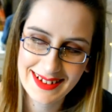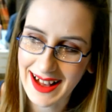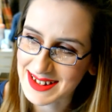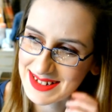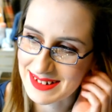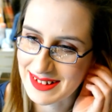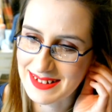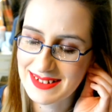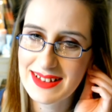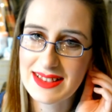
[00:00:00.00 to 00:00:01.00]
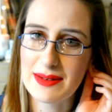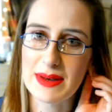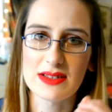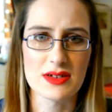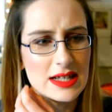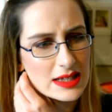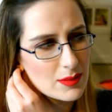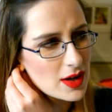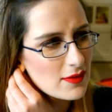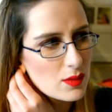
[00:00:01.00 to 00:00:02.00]
I don't know, that makes no sense. I'm
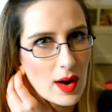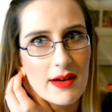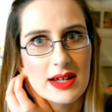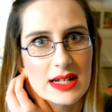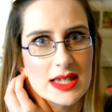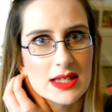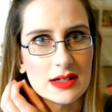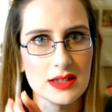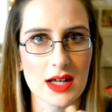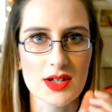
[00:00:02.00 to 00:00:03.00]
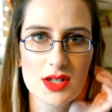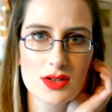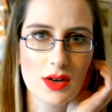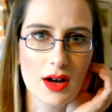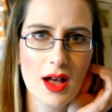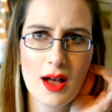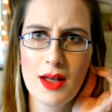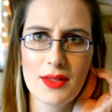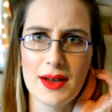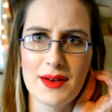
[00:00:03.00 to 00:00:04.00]
not even wearing any studs. I just thought
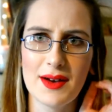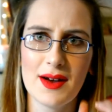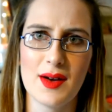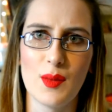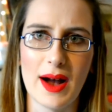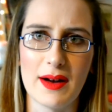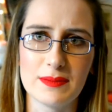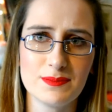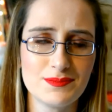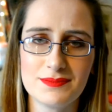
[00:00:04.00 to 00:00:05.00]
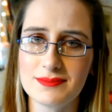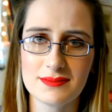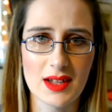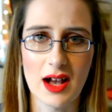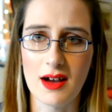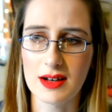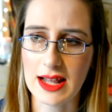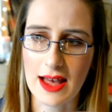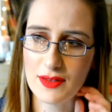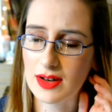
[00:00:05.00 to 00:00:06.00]
that, wow, I hardly
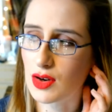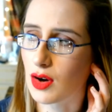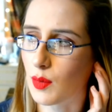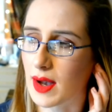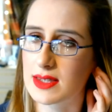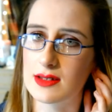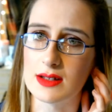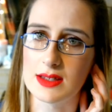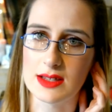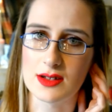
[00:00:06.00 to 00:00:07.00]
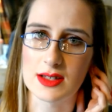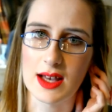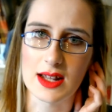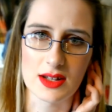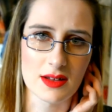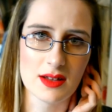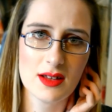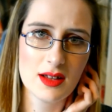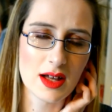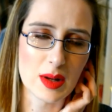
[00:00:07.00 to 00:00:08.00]
ever not wear studs. It's because I had
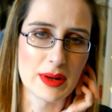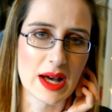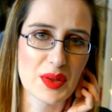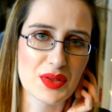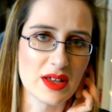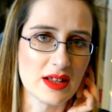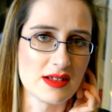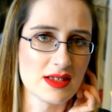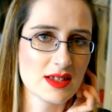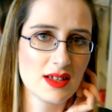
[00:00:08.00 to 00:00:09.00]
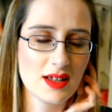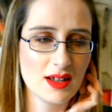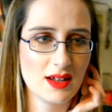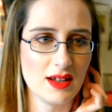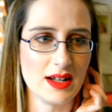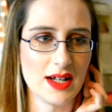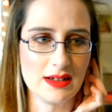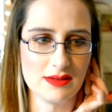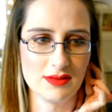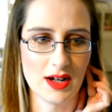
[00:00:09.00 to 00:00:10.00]
a bath and
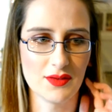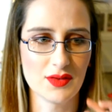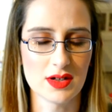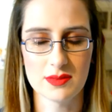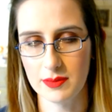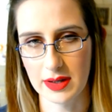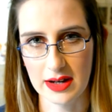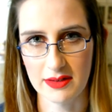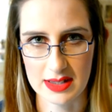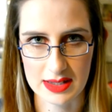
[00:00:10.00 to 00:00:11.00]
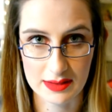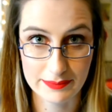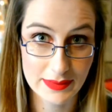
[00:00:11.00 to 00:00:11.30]
Now, I forgot to put my earrings in.